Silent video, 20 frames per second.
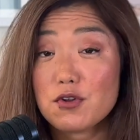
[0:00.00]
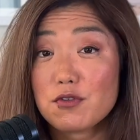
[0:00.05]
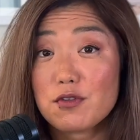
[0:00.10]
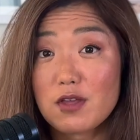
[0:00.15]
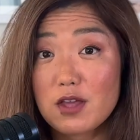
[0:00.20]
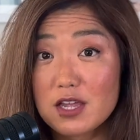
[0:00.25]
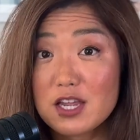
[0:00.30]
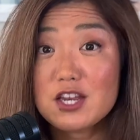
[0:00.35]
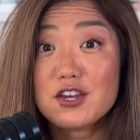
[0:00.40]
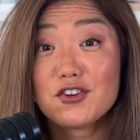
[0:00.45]

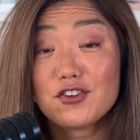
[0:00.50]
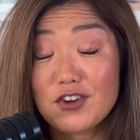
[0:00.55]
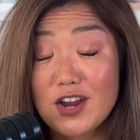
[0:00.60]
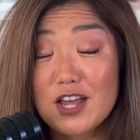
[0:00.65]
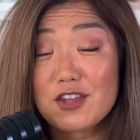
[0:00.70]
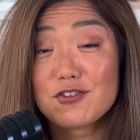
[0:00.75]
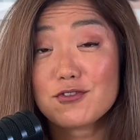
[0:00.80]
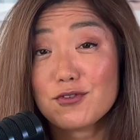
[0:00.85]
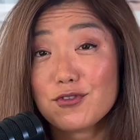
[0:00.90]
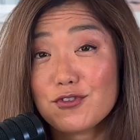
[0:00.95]

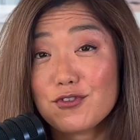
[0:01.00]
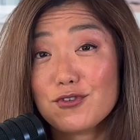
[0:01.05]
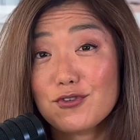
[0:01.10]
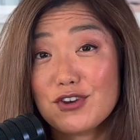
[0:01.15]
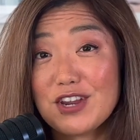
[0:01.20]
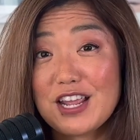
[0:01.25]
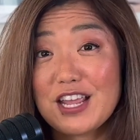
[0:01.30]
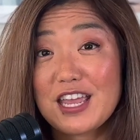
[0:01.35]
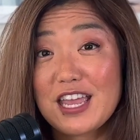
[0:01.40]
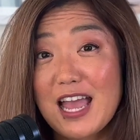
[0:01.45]
international
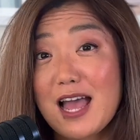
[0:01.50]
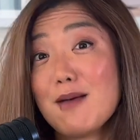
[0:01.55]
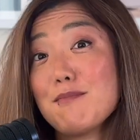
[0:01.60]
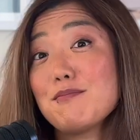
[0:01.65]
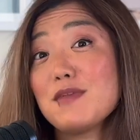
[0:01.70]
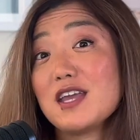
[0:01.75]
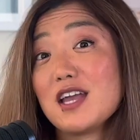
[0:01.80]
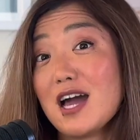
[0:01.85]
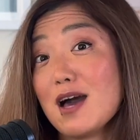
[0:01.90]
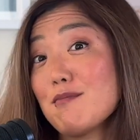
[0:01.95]
student can
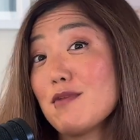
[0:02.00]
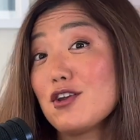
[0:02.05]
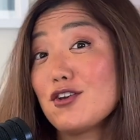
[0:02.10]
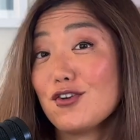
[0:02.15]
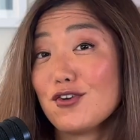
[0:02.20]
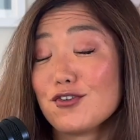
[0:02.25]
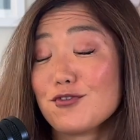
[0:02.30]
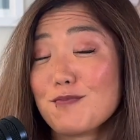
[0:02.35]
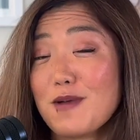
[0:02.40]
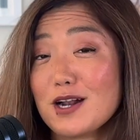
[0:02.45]
become a
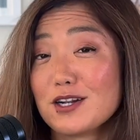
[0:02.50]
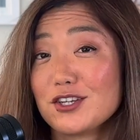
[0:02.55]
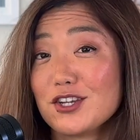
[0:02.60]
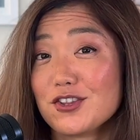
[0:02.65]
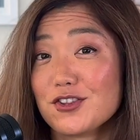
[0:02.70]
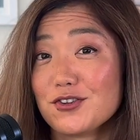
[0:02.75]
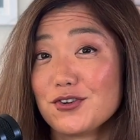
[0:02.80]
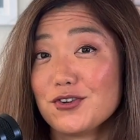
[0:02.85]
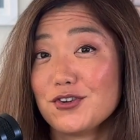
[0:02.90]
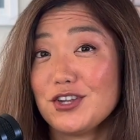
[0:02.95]
nurse
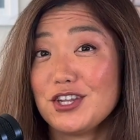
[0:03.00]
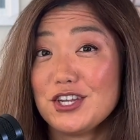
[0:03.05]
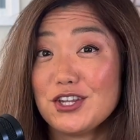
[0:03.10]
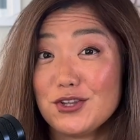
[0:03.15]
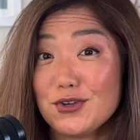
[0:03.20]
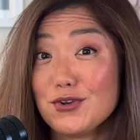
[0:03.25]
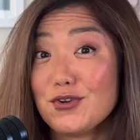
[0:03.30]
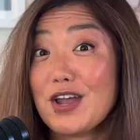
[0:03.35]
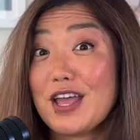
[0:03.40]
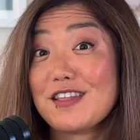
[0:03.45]
practitioner in the
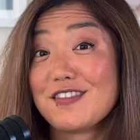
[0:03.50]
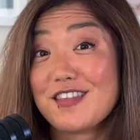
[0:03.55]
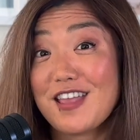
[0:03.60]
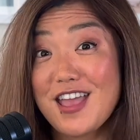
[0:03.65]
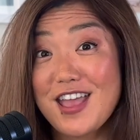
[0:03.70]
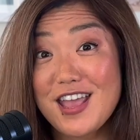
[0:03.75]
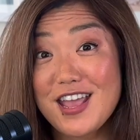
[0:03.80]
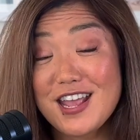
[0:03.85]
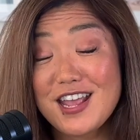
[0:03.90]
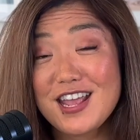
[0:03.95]

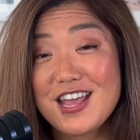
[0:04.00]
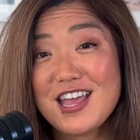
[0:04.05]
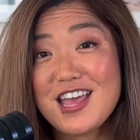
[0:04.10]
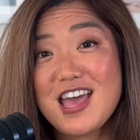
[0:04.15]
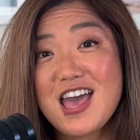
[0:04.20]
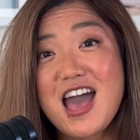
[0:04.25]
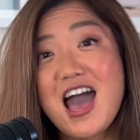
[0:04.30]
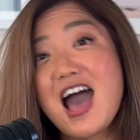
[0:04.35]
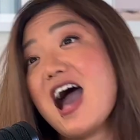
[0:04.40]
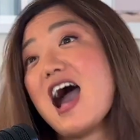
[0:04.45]
USA,
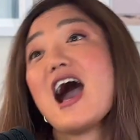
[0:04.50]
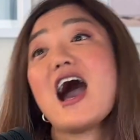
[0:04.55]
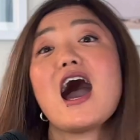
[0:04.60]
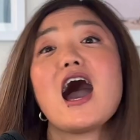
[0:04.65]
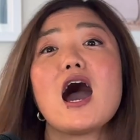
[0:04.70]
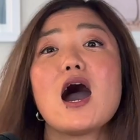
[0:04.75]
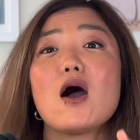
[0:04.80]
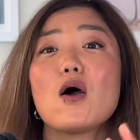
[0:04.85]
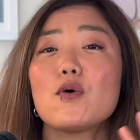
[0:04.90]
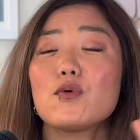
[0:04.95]

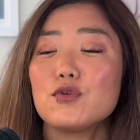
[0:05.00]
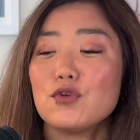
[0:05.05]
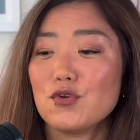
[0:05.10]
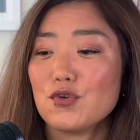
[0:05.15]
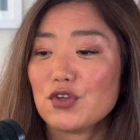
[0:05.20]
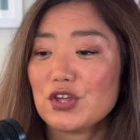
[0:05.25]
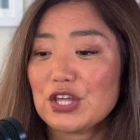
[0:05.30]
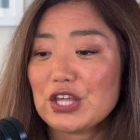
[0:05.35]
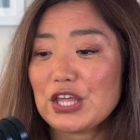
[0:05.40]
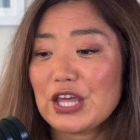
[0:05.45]
how you
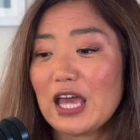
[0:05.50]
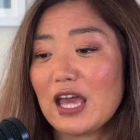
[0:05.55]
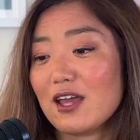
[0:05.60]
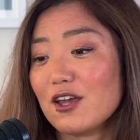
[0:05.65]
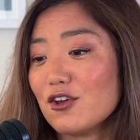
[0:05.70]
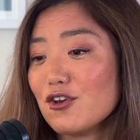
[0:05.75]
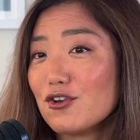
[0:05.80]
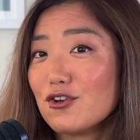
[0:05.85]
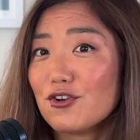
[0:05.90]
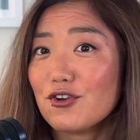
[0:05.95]
can get
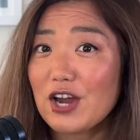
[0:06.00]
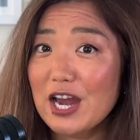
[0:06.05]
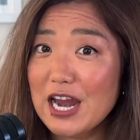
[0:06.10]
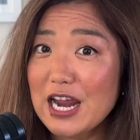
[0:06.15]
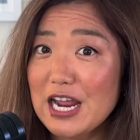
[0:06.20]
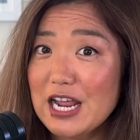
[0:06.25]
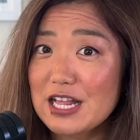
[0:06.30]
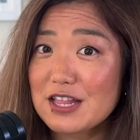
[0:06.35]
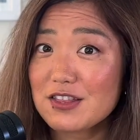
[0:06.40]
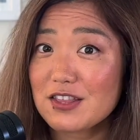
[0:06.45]
good
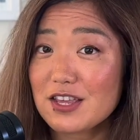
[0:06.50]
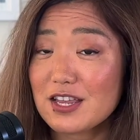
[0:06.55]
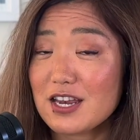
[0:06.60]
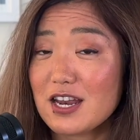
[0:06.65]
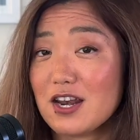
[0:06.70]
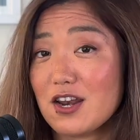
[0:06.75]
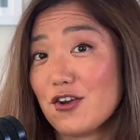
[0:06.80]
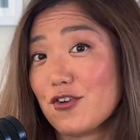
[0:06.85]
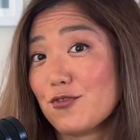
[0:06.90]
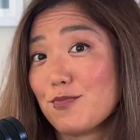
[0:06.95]
grades in a
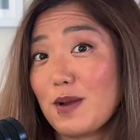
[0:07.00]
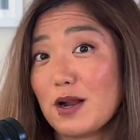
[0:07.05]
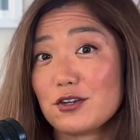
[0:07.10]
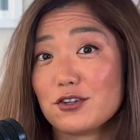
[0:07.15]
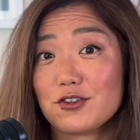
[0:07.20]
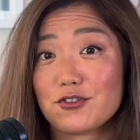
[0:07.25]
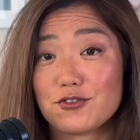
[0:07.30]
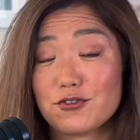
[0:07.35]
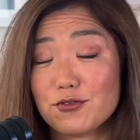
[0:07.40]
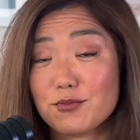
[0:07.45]
nurse
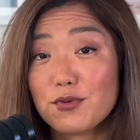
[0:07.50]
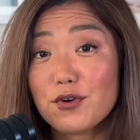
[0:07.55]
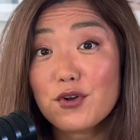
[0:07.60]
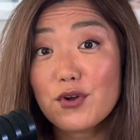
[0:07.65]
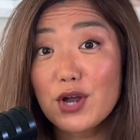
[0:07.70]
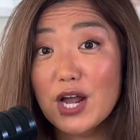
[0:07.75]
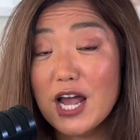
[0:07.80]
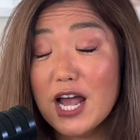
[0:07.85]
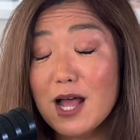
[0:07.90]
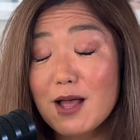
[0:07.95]
practitioner
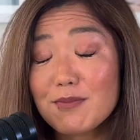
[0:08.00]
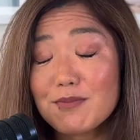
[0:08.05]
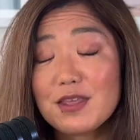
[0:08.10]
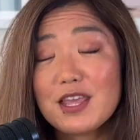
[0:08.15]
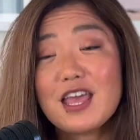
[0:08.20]
program,